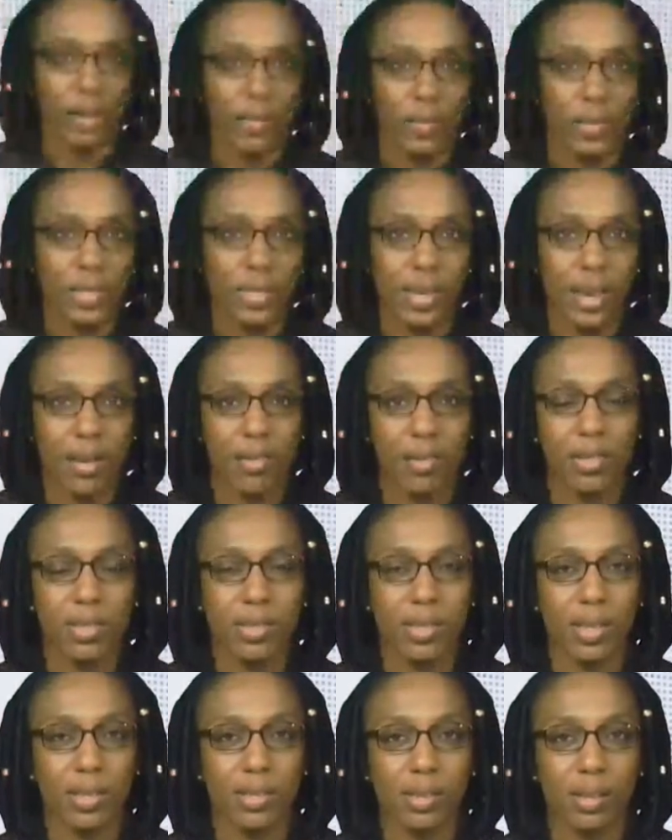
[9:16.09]
Ms. Harris
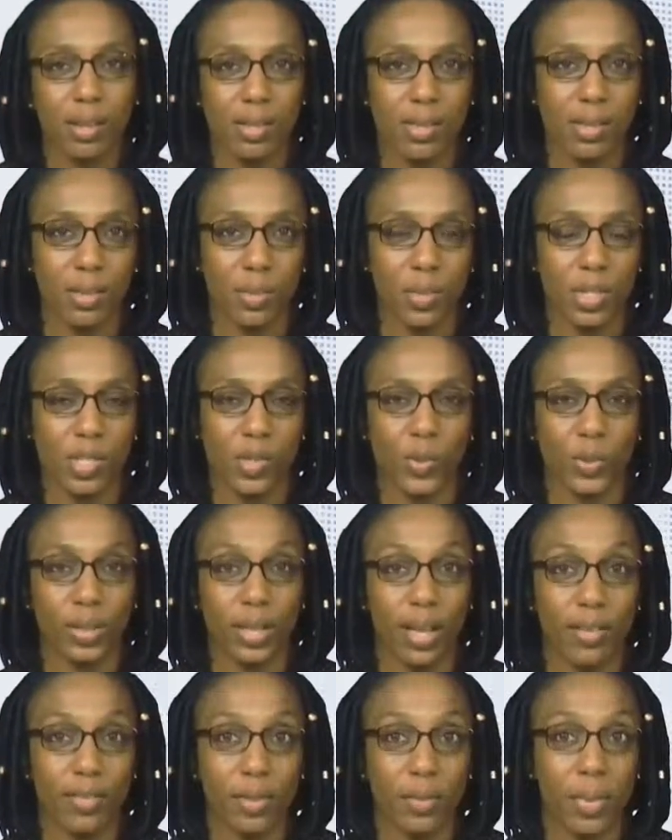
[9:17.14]
says customers will
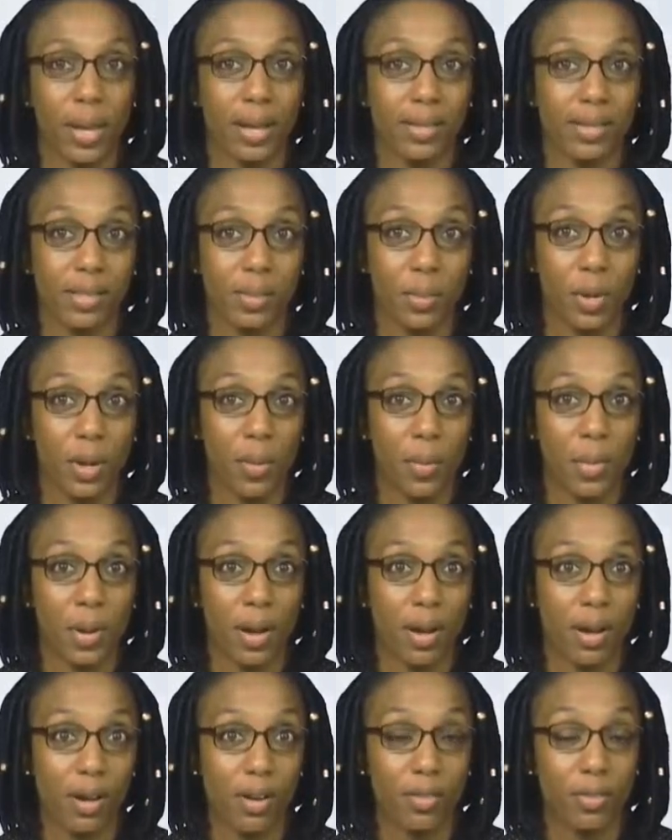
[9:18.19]
have a maximum
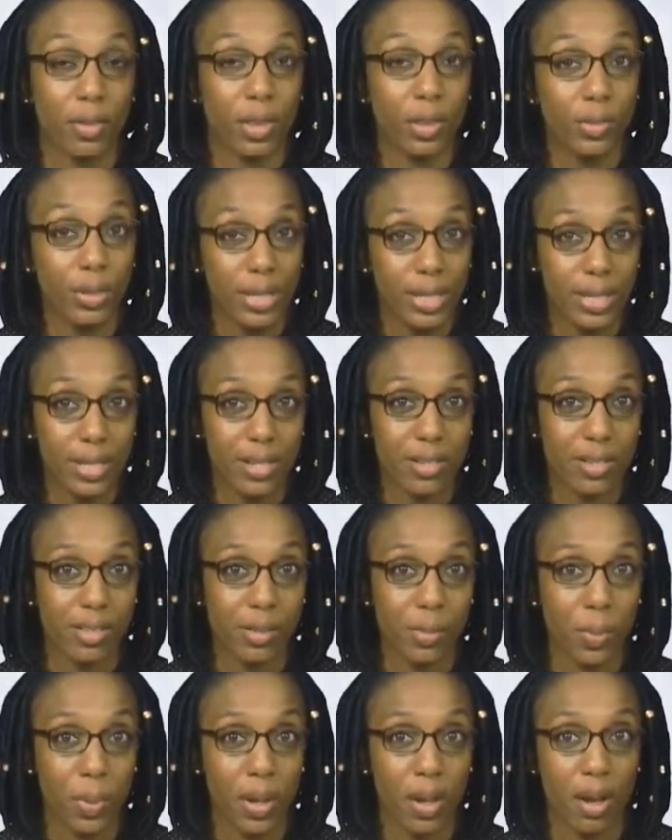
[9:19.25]
of 3 years
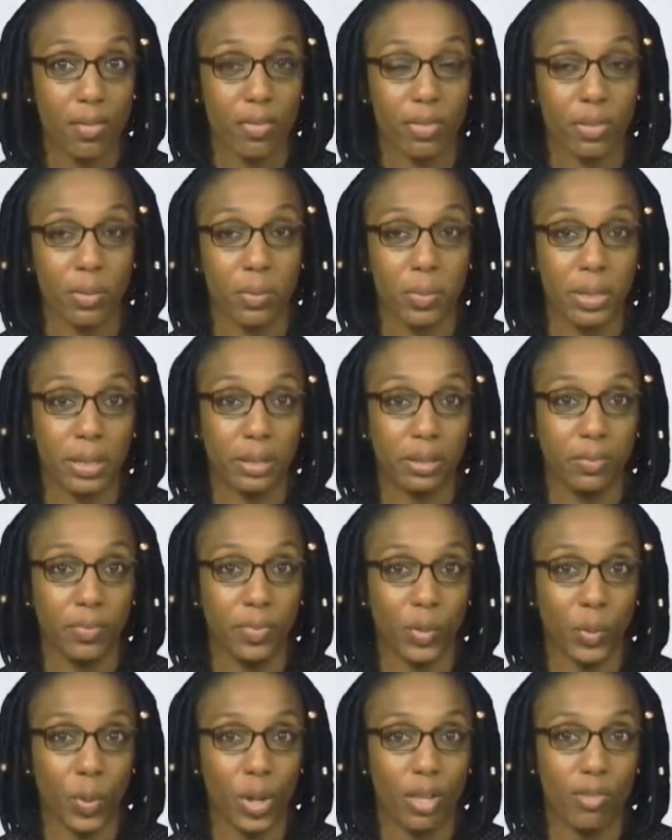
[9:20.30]
to pay off the bill
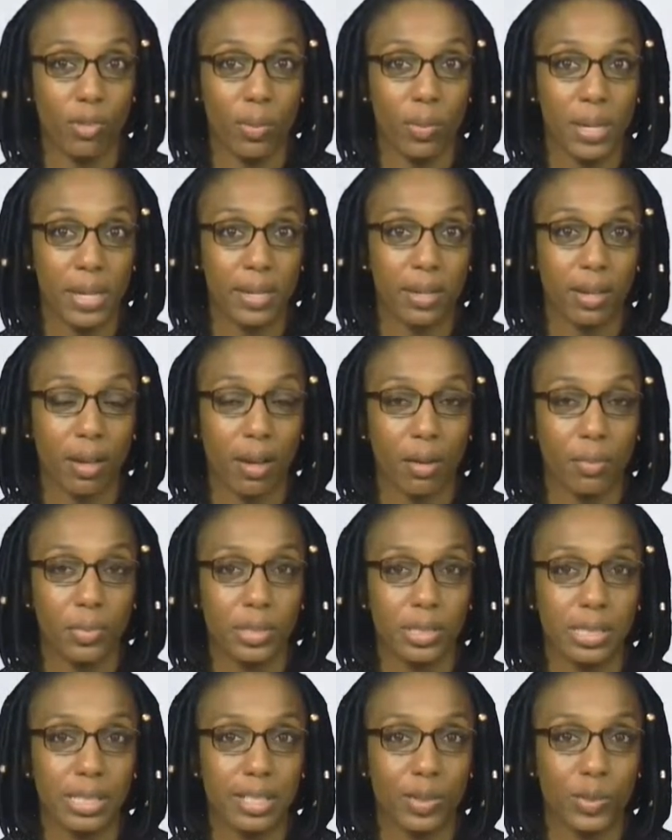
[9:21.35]
while remaining up
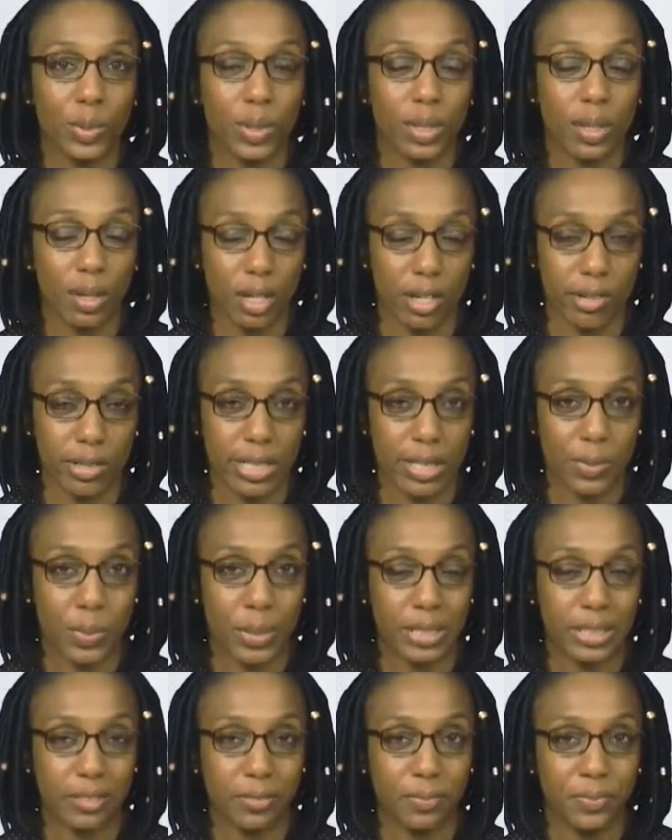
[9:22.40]
to date with their current
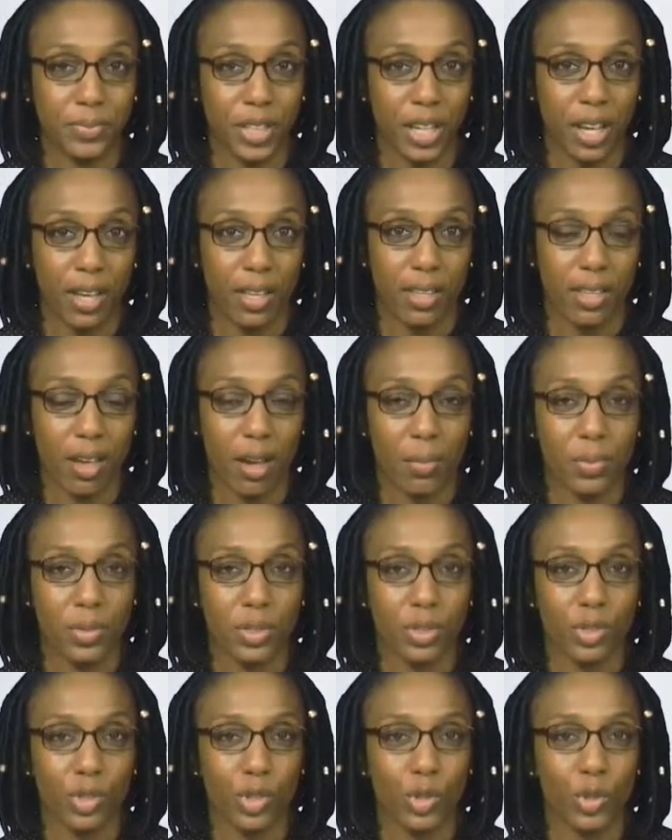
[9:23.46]
bill. The
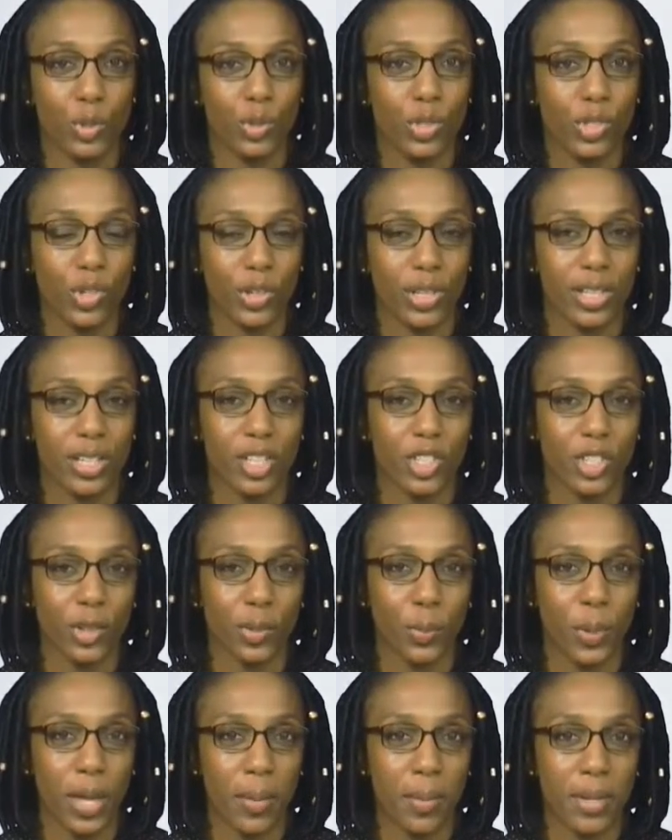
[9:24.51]
option to choose your initial
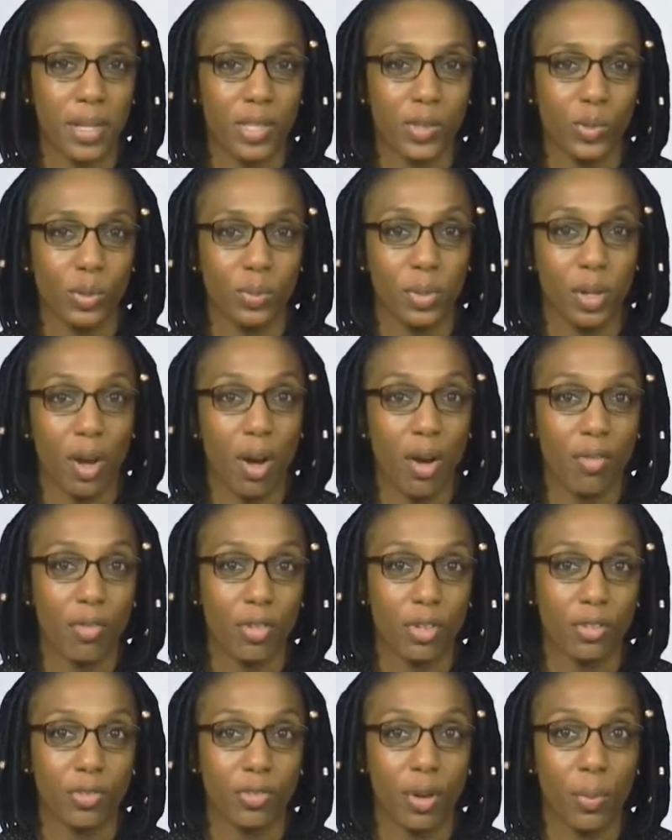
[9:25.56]
payment will be
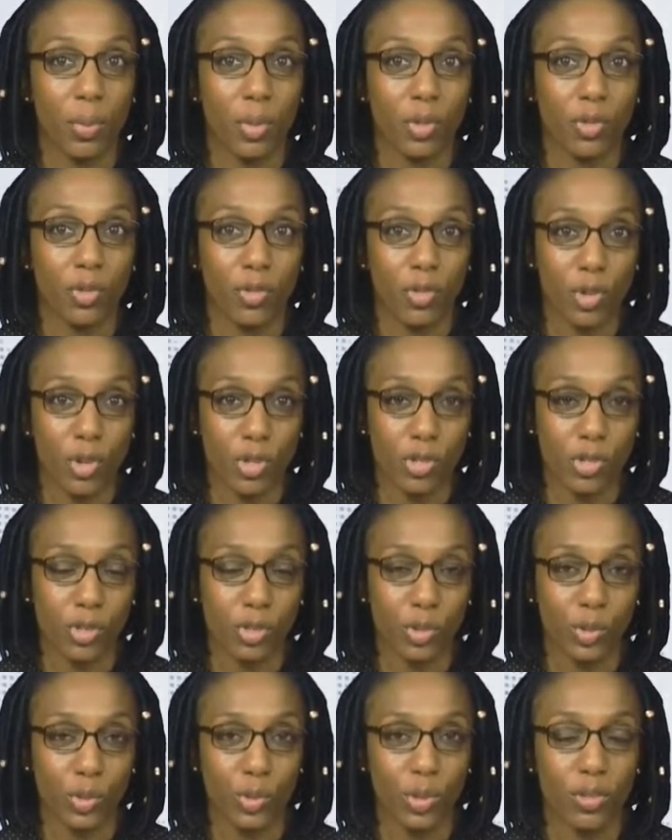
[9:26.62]
offered from the 1st
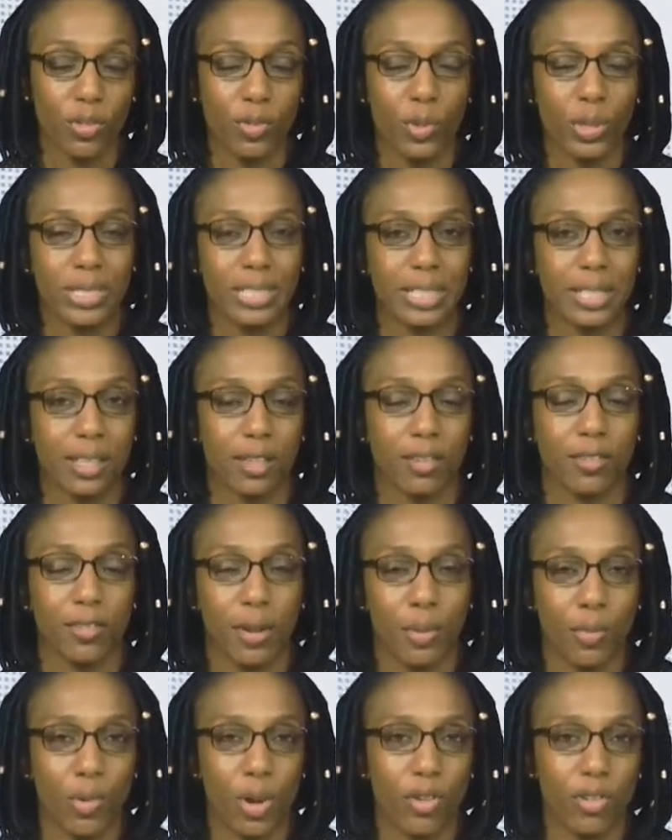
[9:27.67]
to the 14th of
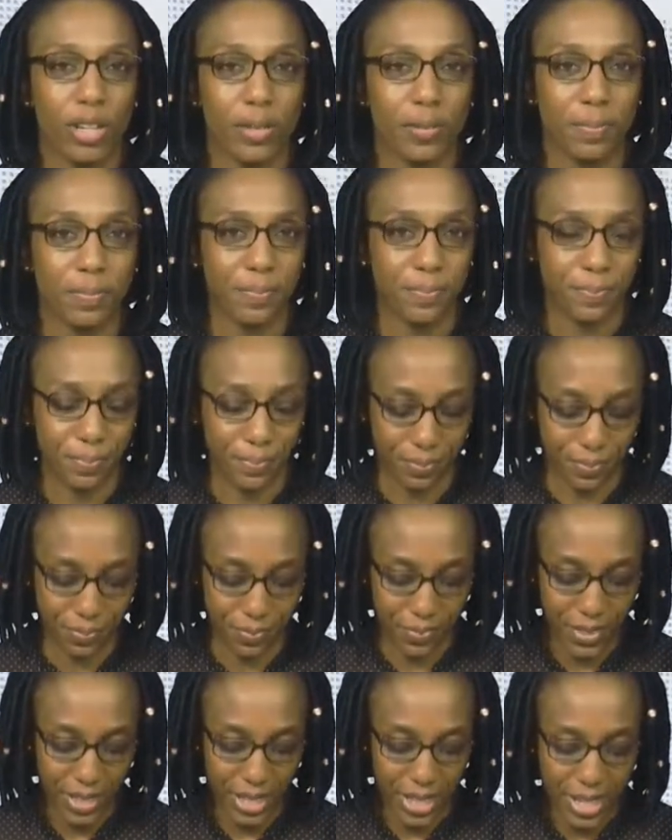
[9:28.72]
February.
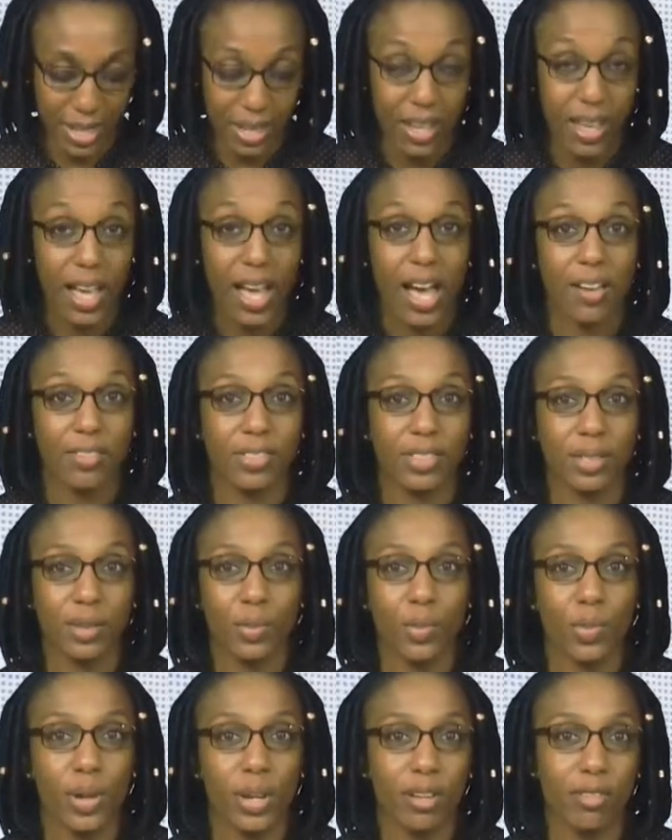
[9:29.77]
After the
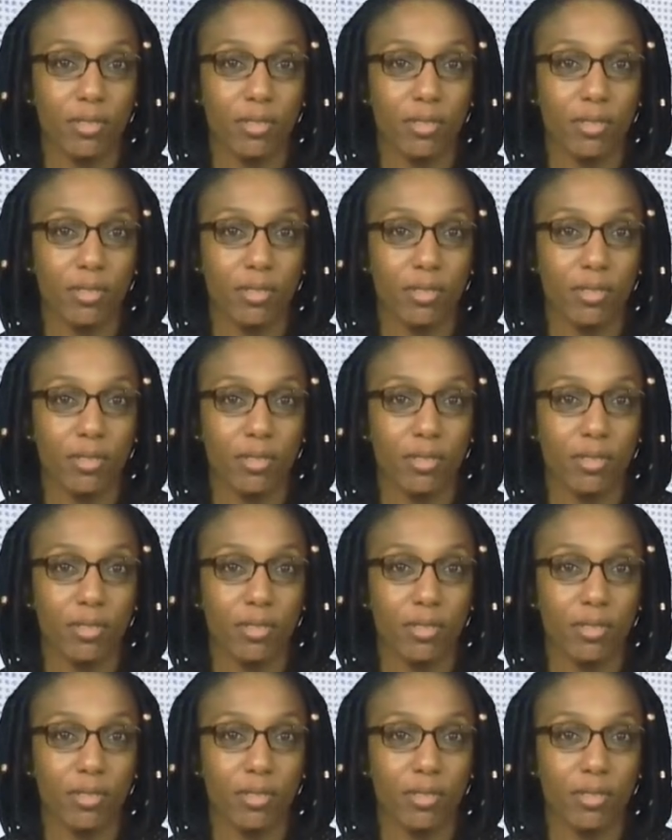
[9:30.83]
break,